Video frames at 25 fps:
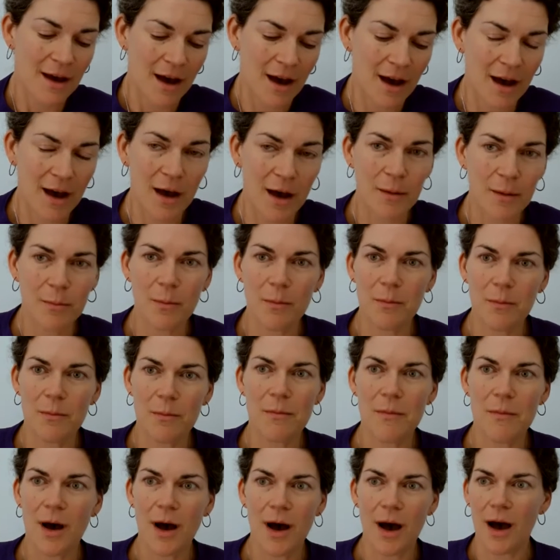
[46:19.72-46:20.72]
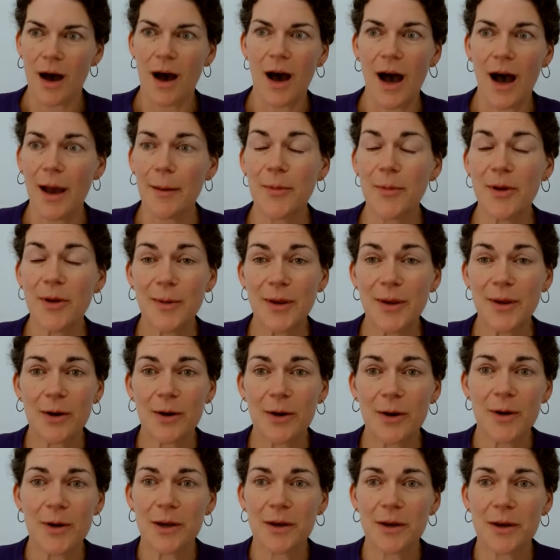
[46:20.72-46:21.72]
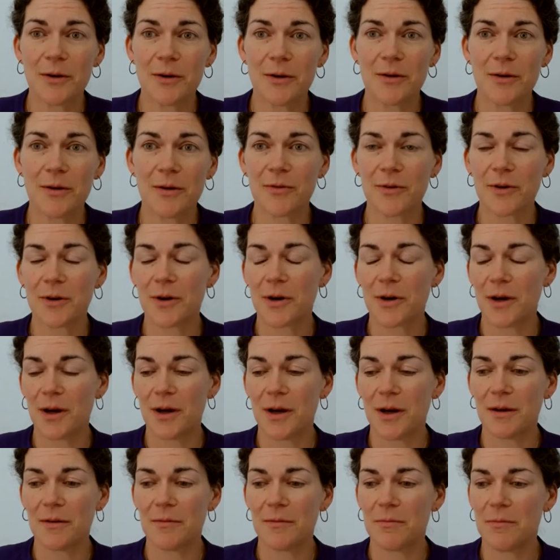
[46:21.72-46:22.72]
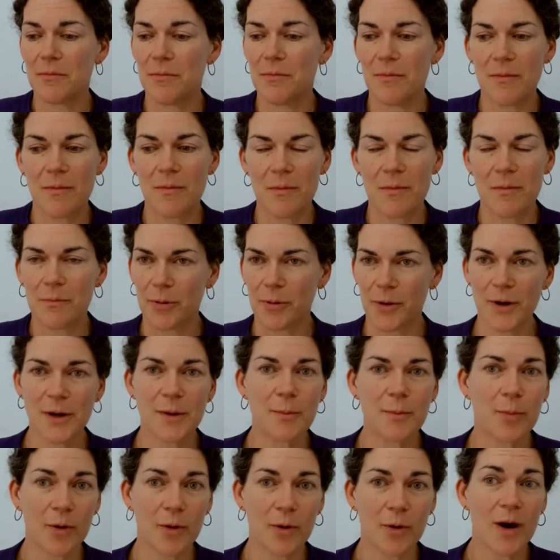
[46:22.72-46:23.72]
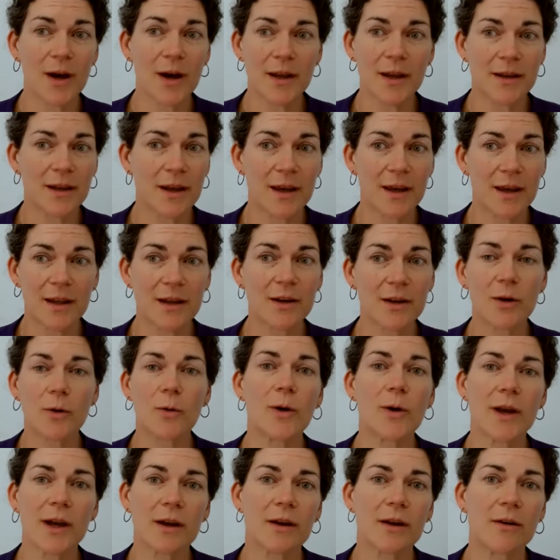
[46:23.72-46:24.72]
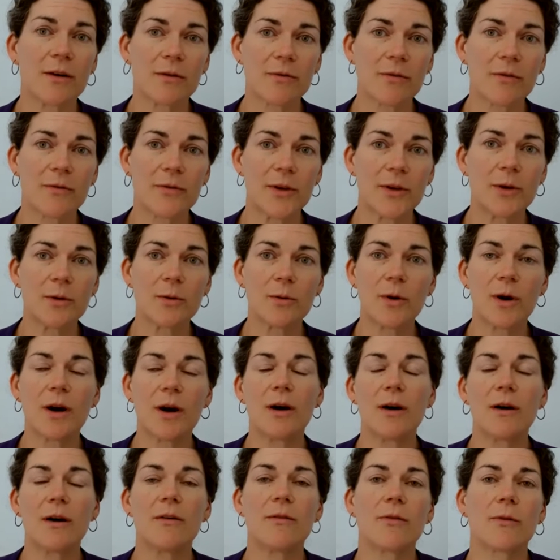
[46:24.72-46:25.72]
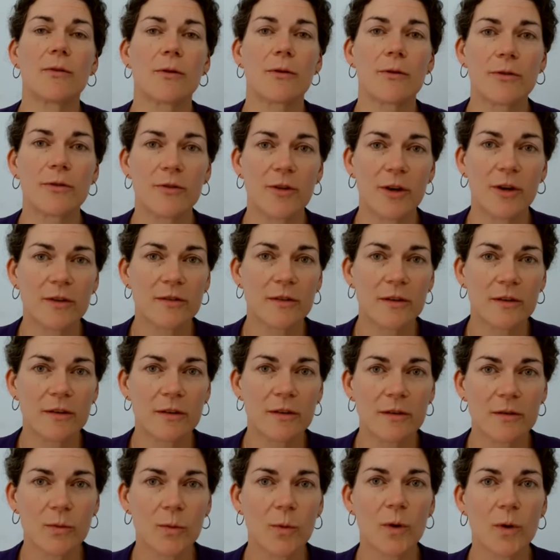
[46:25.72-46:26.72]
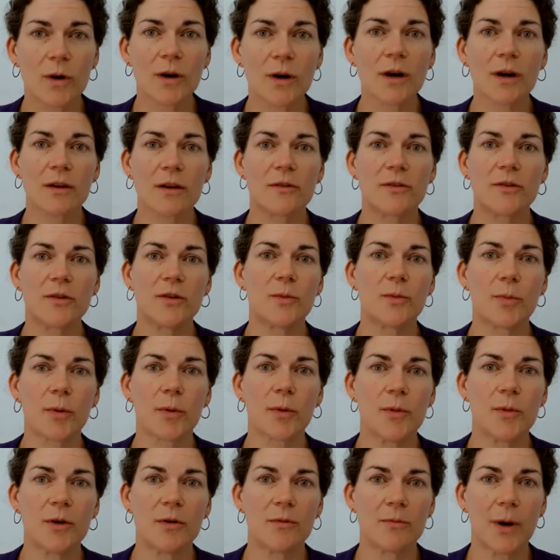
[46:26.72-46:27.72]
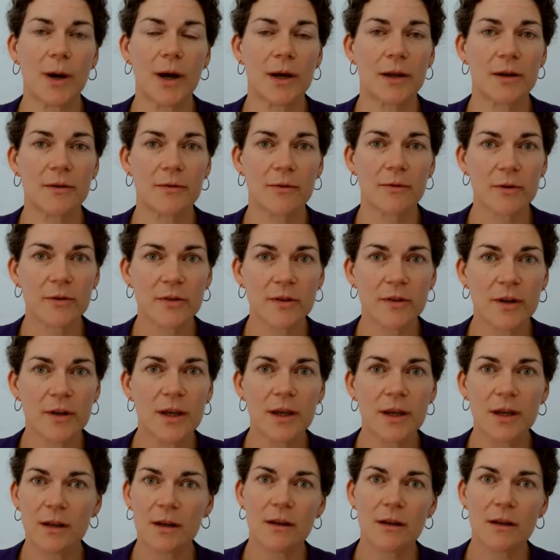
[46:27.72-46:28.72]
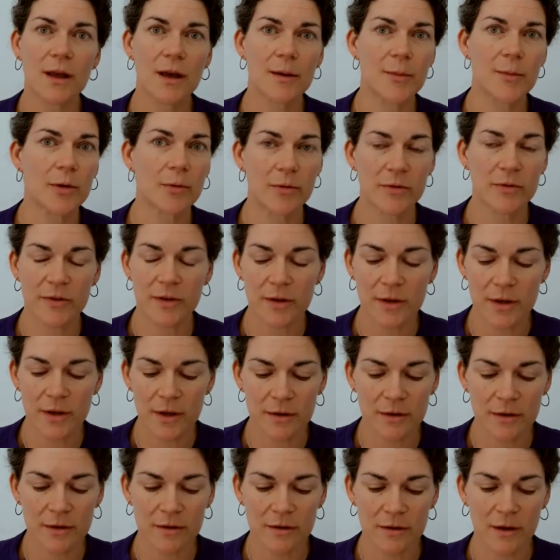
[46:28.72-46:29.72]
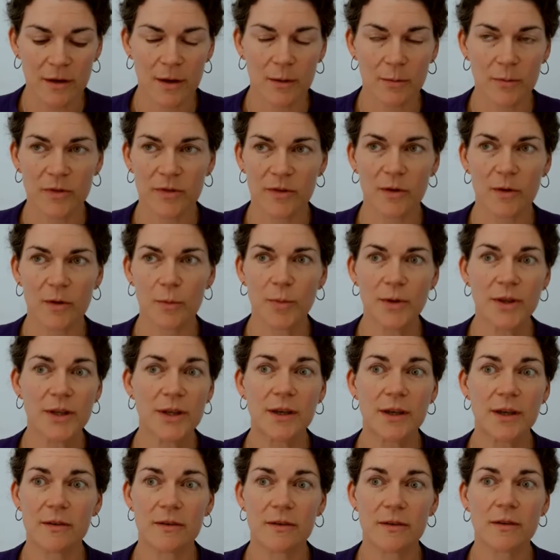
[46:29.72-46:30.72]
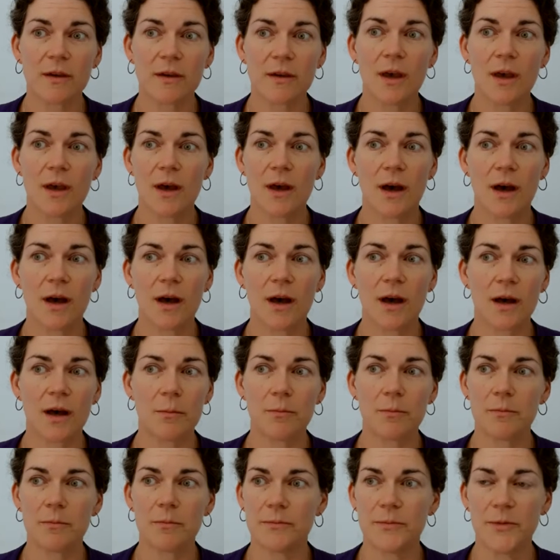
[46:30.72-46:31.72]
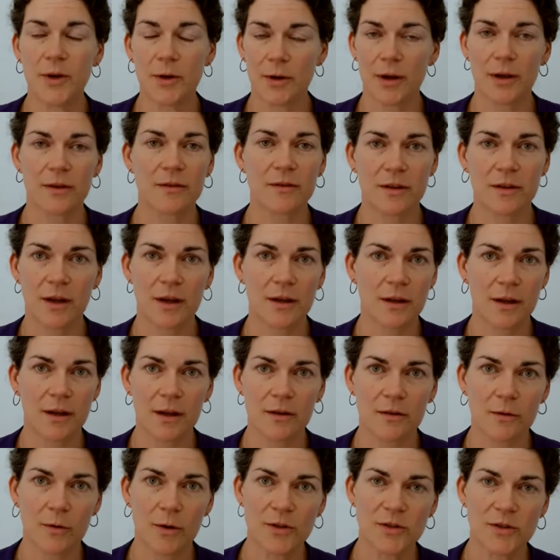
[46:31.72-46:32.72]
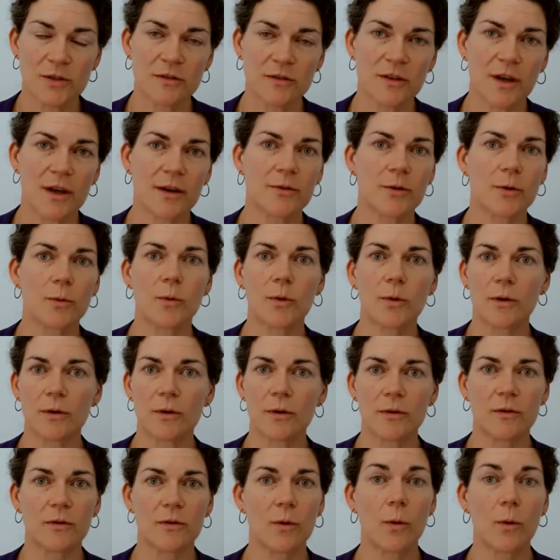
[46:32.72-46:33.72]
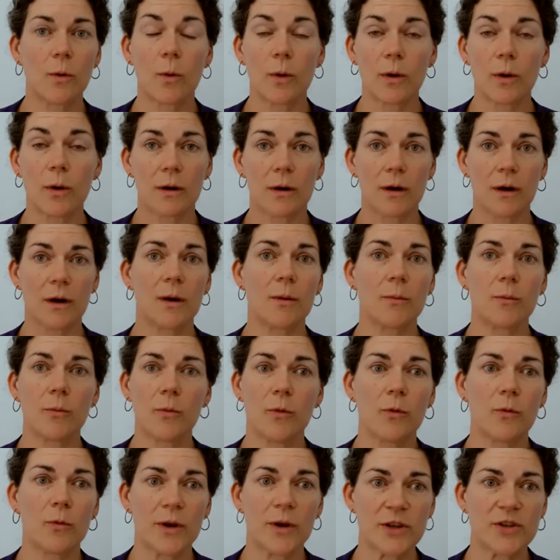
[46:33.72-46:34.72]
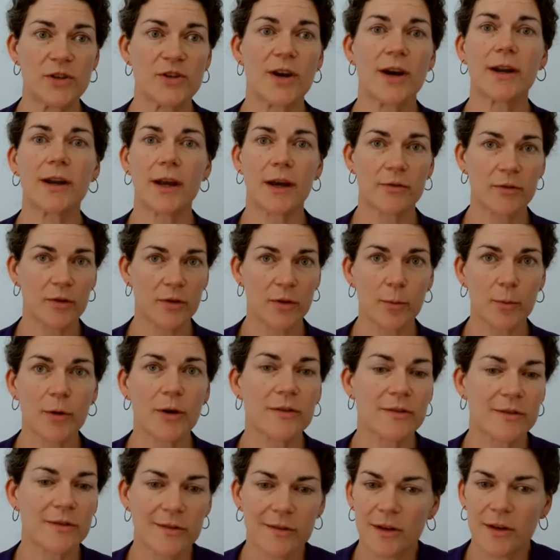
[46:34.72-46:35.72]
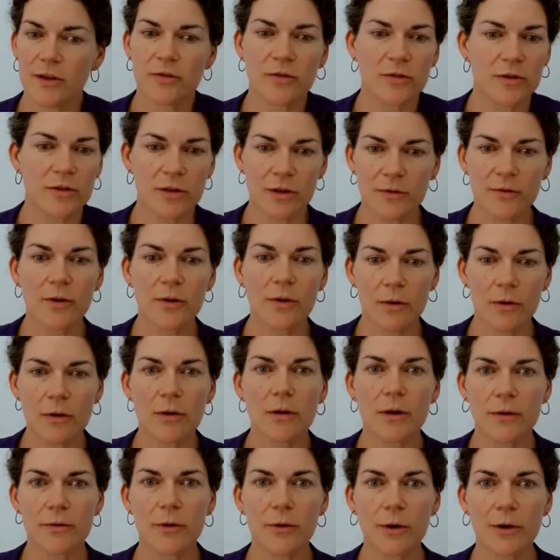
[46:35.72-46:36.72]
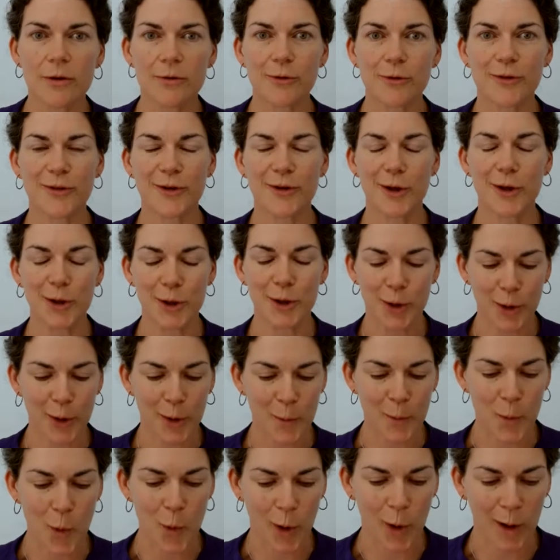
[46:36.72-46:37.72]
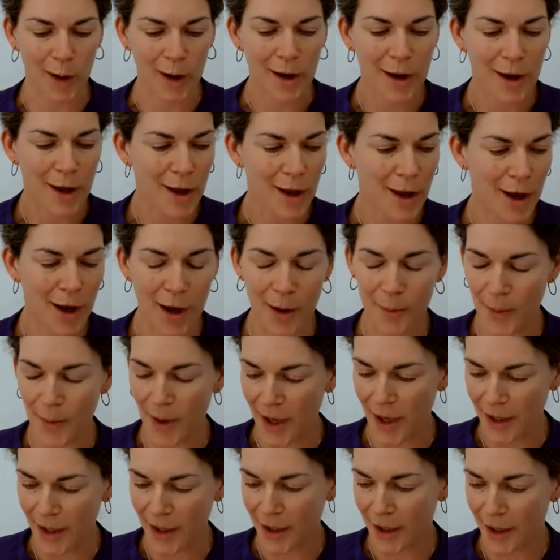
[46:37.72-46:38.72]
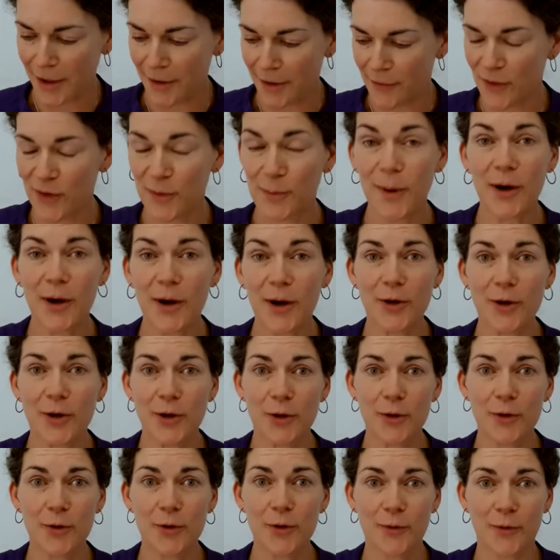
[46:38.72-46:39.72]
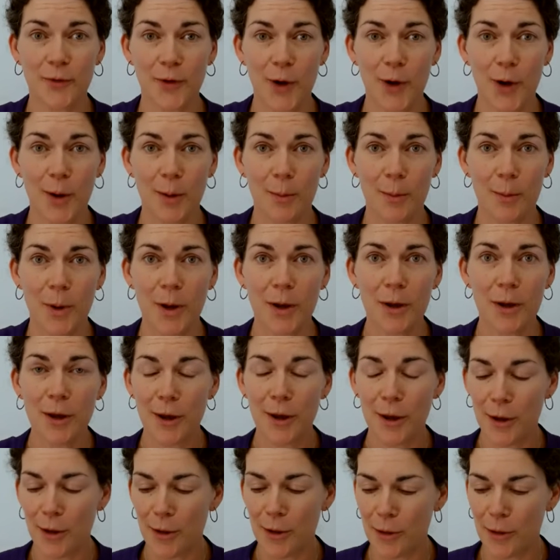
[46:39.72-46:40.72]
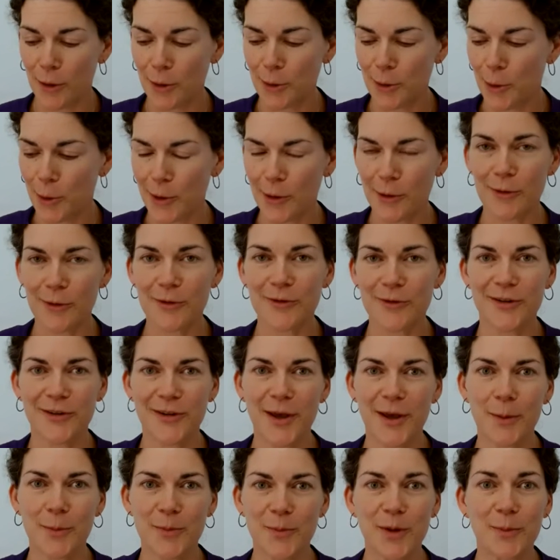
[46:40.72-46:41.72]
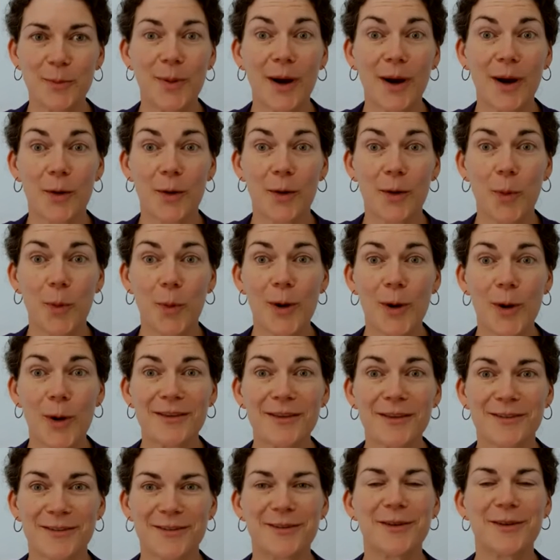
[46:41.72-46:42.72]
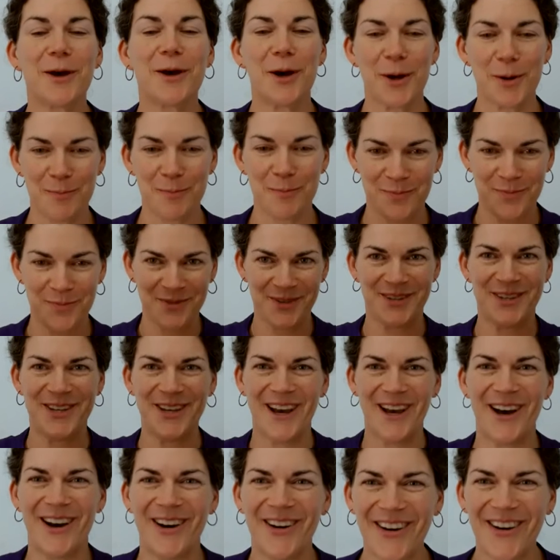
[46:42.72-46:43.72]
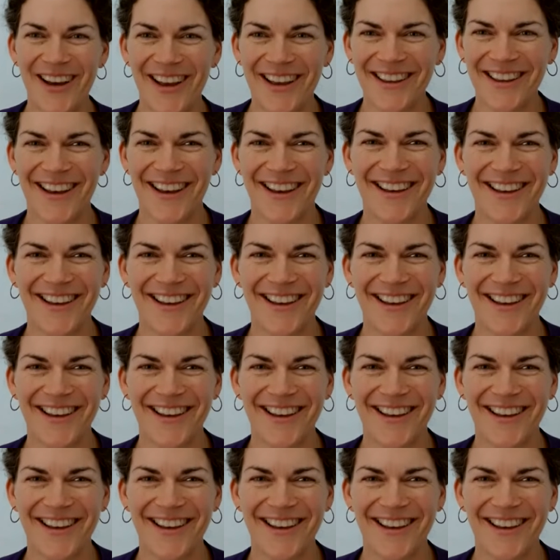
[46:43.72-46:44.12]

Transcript: I'm gonna be going over a pretty broad and quick overview of Earth Justice's work to promote biodiversity and climate resilience. So please don't hesitate to ask questions afterwards or reach out after the presentation if you're interested in learning more. And I have spared you from the lawyer's attempt at PowerPoints. So